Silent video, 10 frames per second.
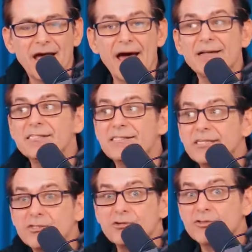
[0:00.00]
Had his
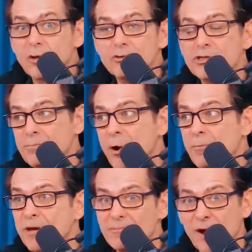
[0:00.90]
sister soldier
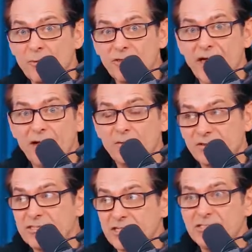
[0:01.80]
moment. Remember that?
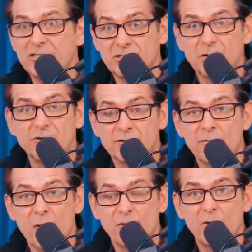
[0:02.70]
What the sister soldier
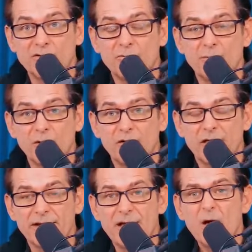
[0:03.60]
moment was for Bill
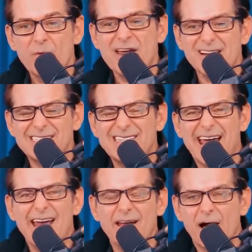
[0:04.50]
Clinton? When he had to
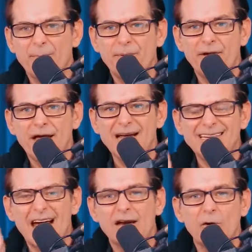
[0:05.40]
stand up
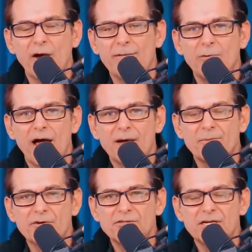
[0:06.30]
and denigrate a black
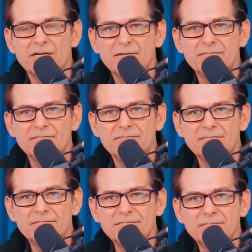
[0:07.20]
person
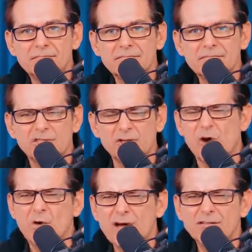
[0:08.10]
to
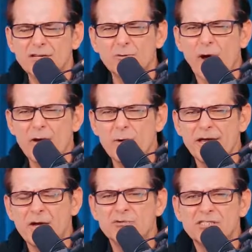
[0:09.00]
show to the right
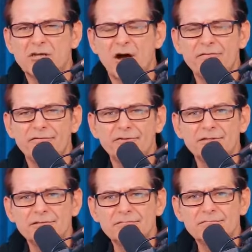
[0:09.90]
wing he was tough.
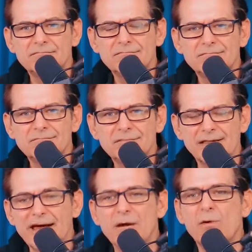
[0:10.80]

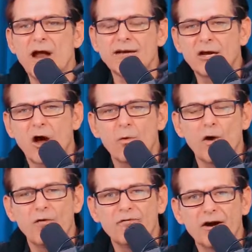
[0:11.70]
And then he went on to gut
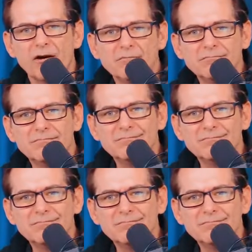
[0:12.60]
welfare.